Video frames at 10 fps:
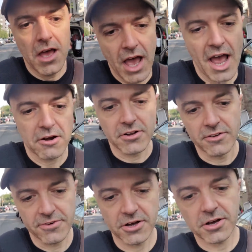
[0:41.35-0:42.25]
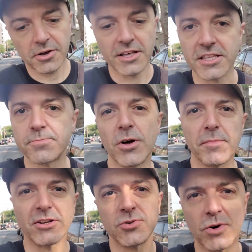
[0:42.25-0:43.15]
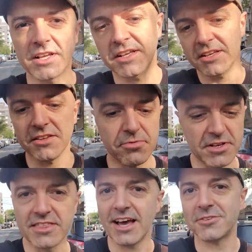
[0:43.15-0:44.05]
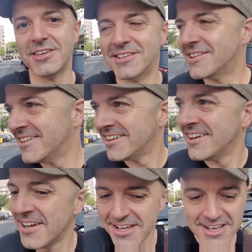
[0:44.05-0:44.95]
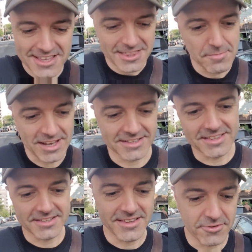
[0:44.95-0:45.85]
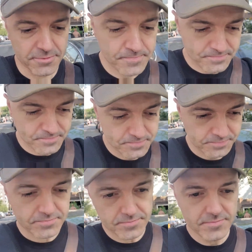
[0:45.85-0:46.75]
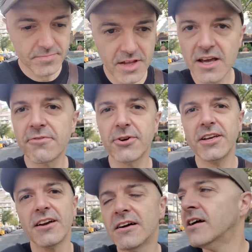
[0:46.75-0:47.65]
out of, at this point, about 23,000 that make it to this level every year.